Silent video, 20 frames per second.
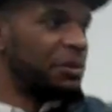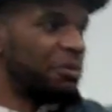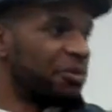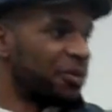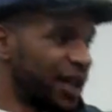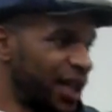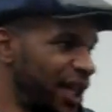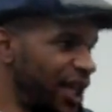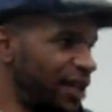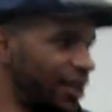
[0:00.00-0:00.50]

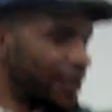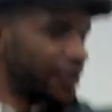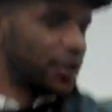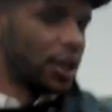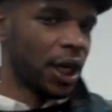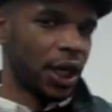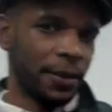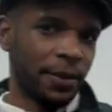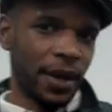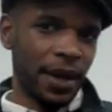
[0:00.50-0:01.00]
Tongues
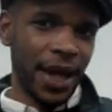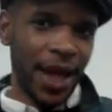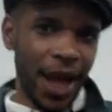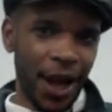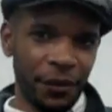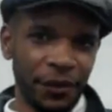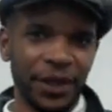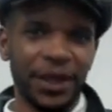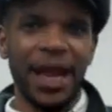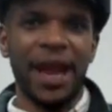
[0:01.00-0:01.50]
Untied,
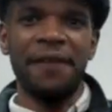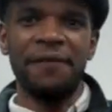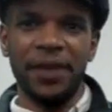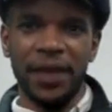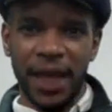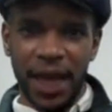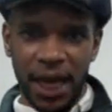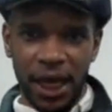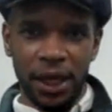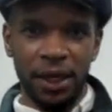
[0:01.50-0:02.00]
a
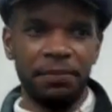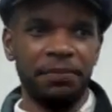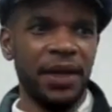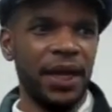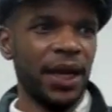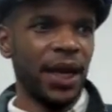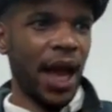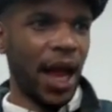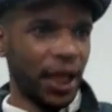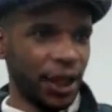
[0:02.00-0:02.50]

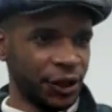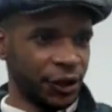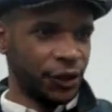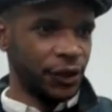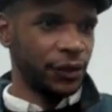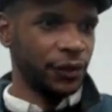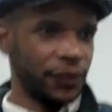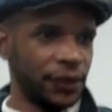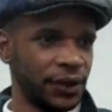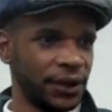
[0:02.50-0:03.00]

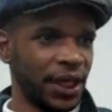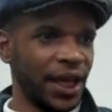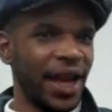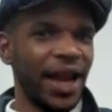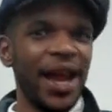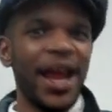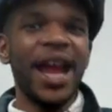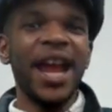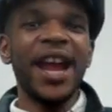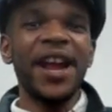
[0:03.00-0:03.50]
GLBTA
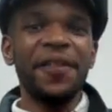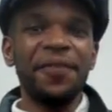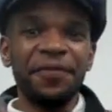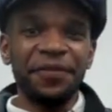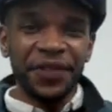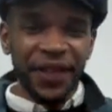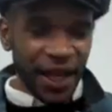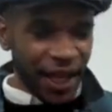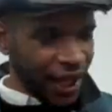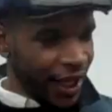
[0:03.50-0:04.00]
Programs
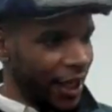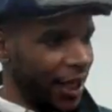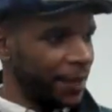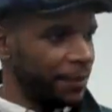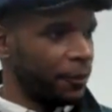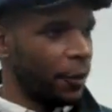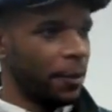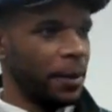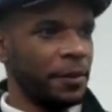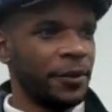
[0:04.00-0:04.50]
Office
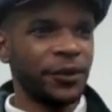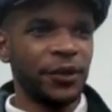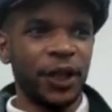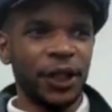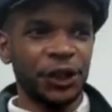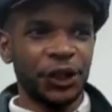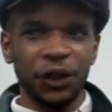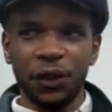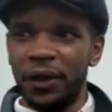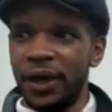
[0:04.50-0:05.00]
initiative
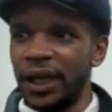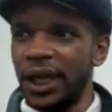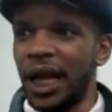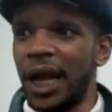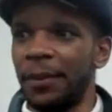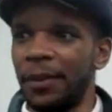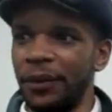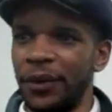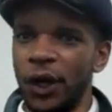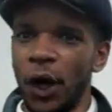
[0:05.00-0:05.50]

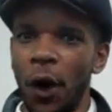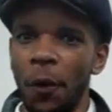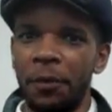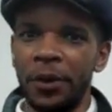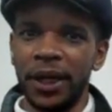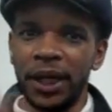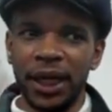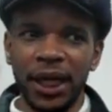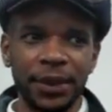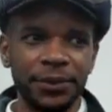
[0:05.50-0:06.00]
housed in the
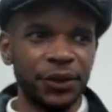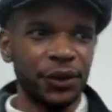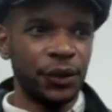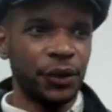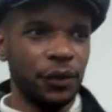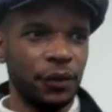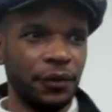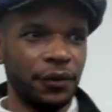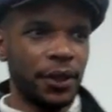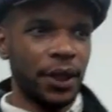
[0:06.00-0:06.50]
Office for
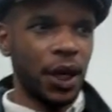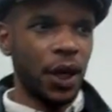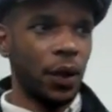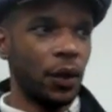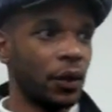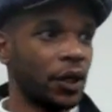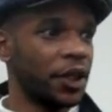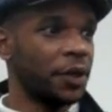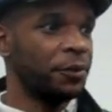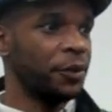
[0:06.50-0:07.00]
Equity and
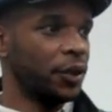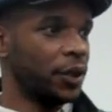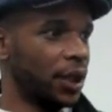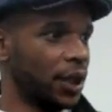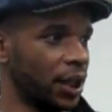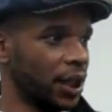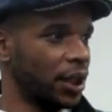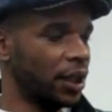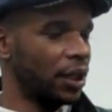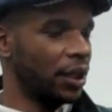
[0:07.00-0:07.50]

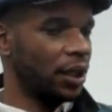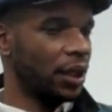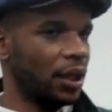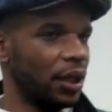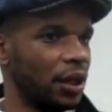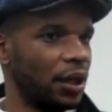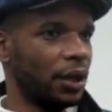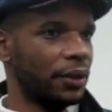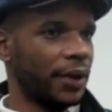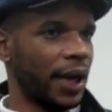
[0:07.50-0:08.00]
Diversity
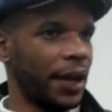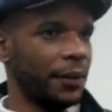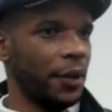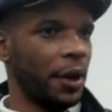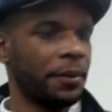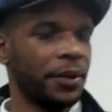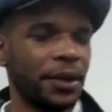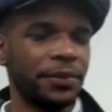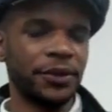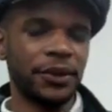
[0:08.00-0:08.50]
at the
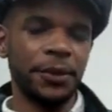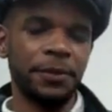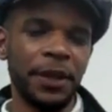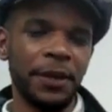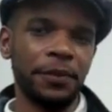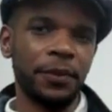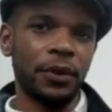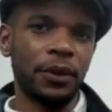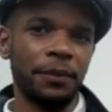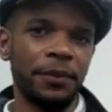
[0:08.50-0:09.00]
University of
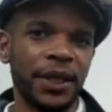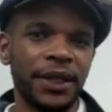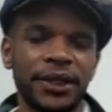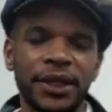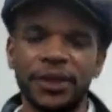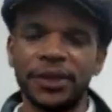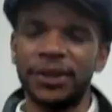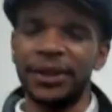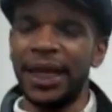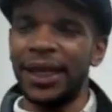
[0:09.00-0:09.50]

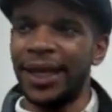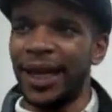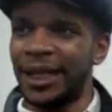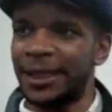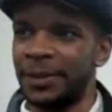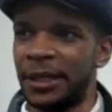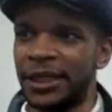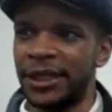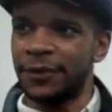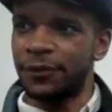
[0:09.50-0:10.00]
Minnesota,
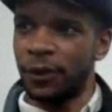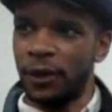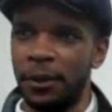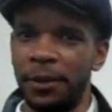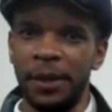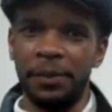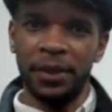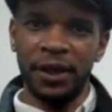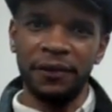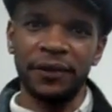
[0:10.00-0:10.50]
is a
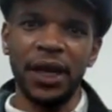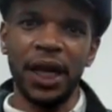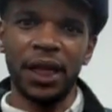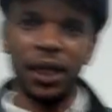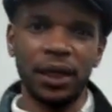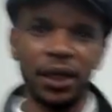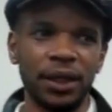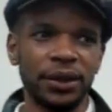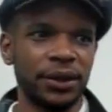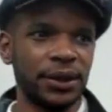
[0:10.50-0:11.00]
discussion
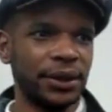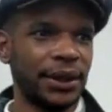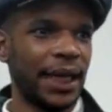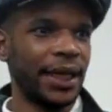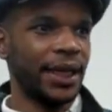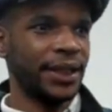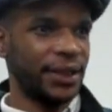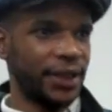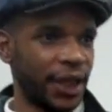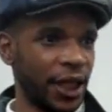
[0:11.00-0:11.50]
group for
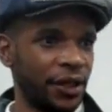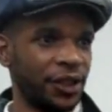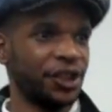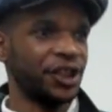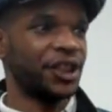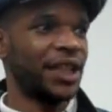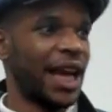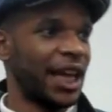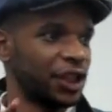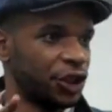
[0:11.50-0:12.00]

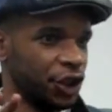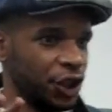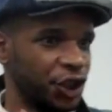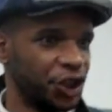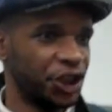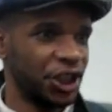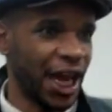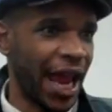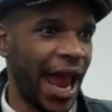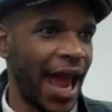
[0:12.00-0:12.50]
transgender,
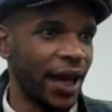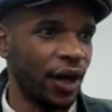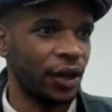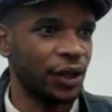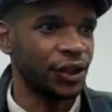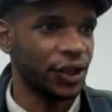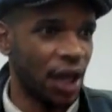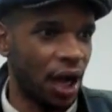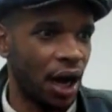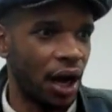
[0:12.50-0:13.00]

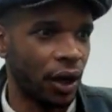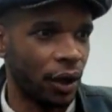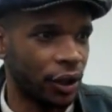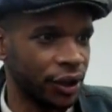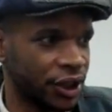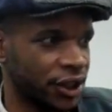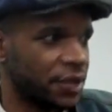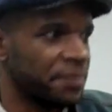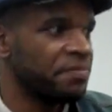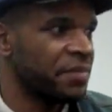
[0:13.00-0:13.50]
lesbian,
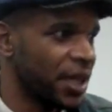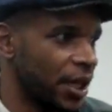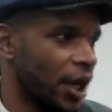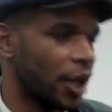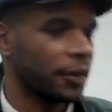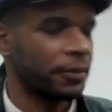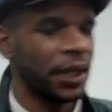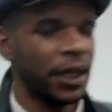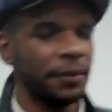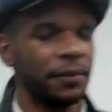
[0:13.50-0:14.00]

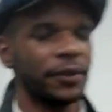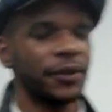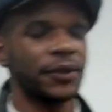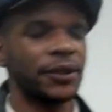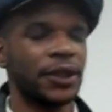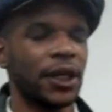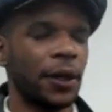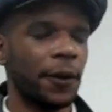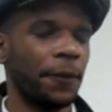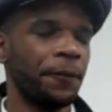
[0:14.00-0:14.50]
gay,
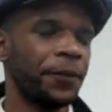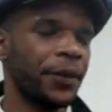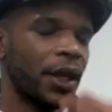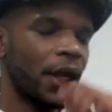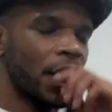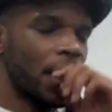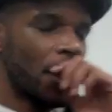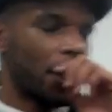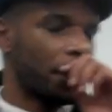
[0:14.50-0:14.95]
bisexual,